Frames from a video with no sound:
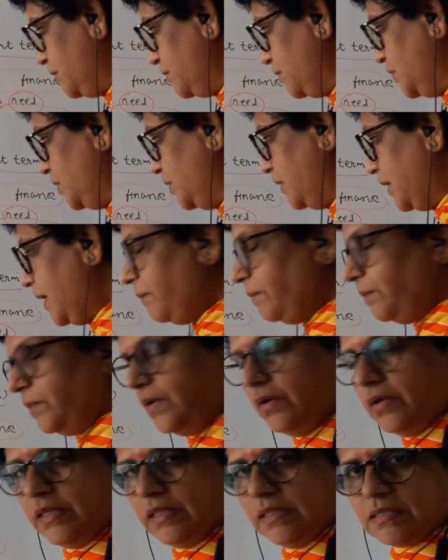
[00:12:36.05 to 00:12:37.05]
to your
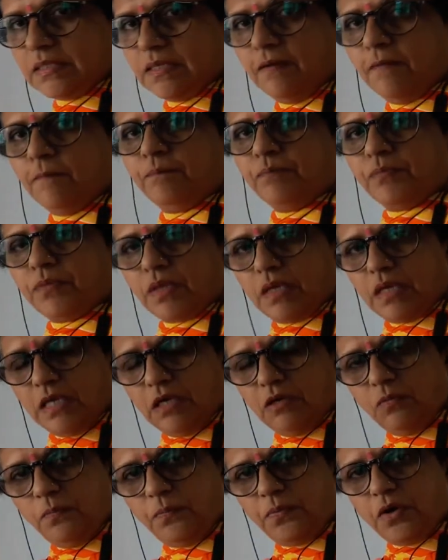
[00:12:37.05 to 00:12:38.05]
employees,
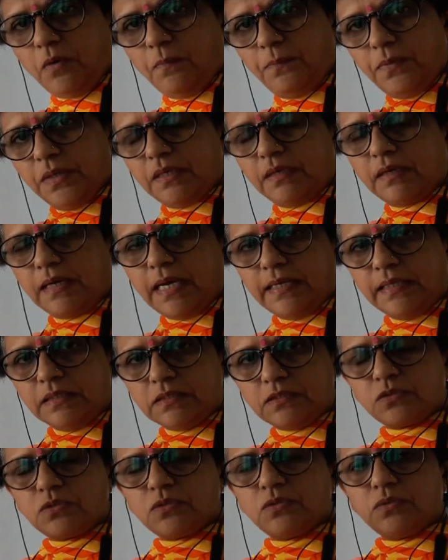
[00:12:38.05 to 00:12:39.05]
give proper
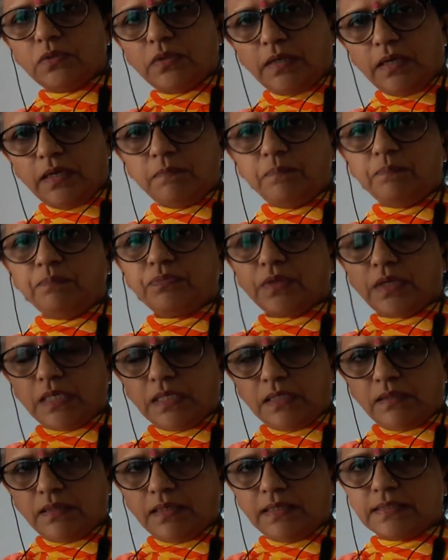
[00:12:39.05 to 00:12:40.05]
rise to them
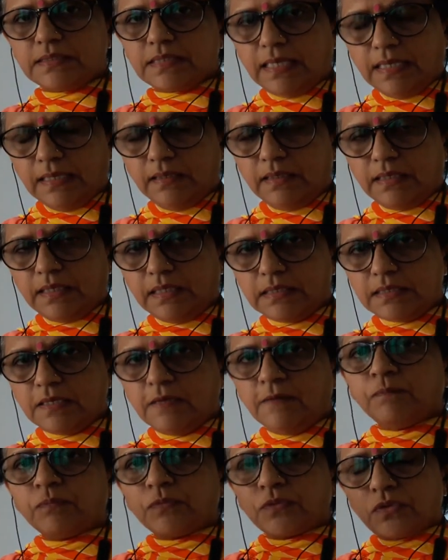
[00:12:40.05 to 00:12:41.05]
in their salaries
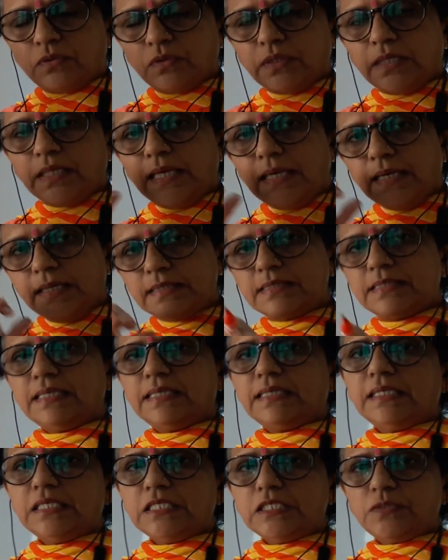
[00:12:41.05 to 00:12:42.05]
so they are
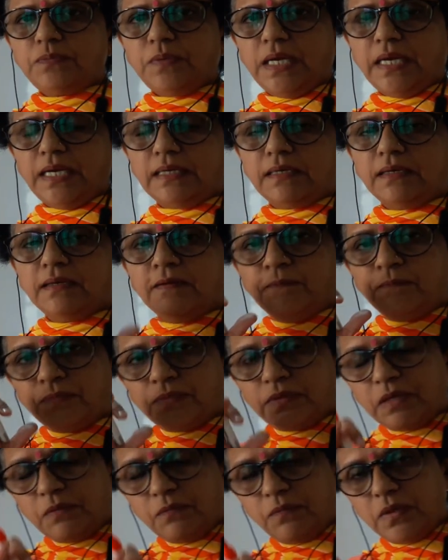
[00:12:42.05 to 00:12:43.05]
satisfied,
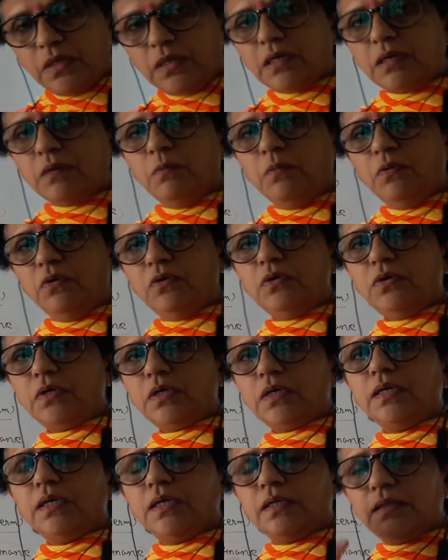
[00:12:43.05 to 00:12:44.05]
they work more,
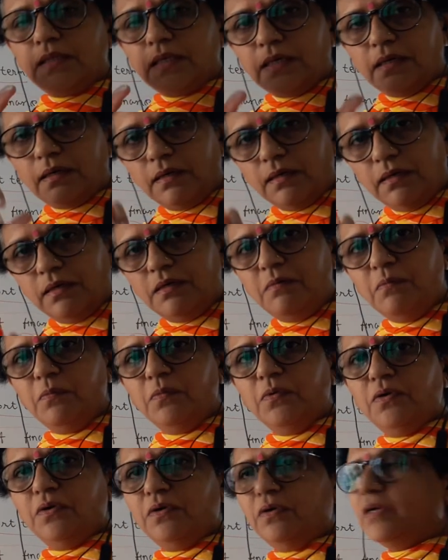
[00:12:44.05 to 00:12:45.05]
they earn
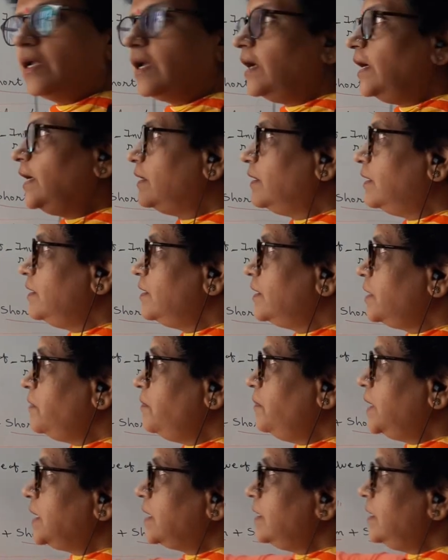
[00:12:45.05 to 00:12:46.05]
more, and
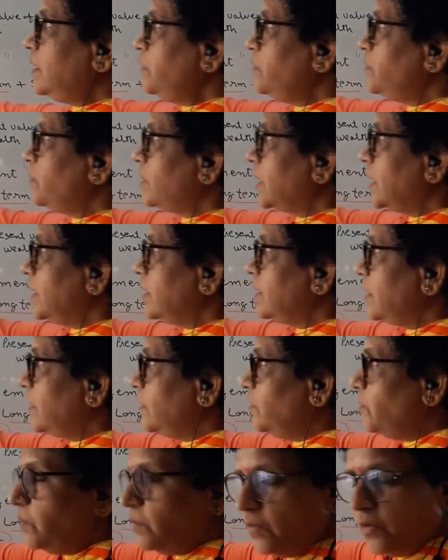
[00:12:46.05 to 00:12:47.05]
ultimately you can
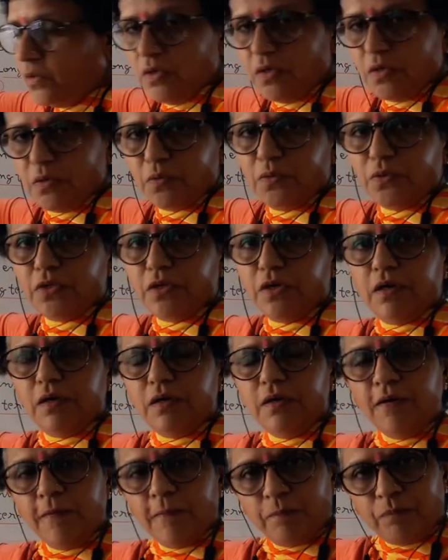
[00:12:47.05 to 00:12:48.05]
give more to your
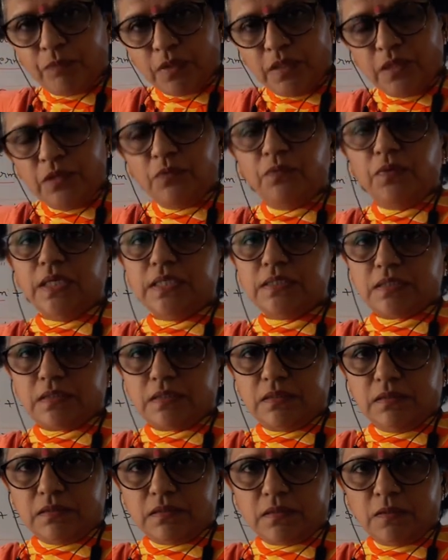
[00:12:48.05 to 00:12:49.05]

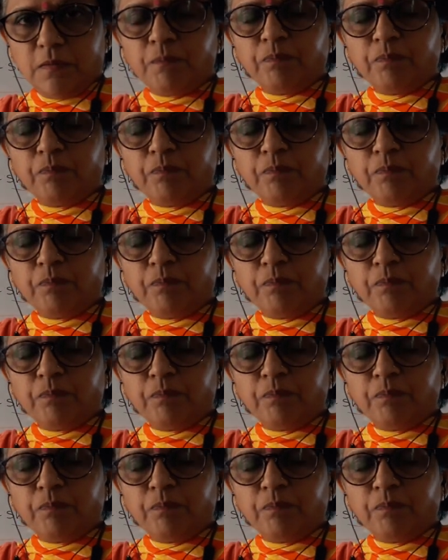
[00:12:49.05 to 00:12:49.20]
investors.